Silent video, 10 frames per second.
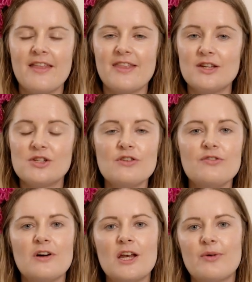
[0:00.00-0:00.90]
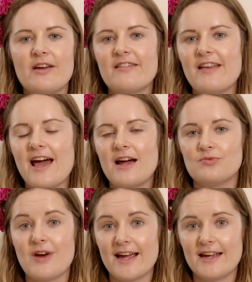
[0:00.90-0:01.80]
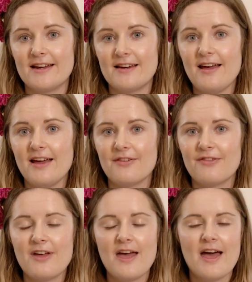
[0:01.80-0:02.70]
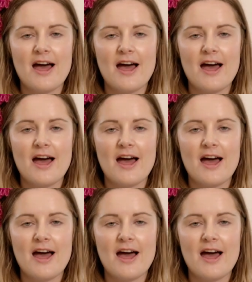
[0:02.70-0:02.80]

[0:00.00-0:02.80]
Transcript: then do follow us at Ragged Life.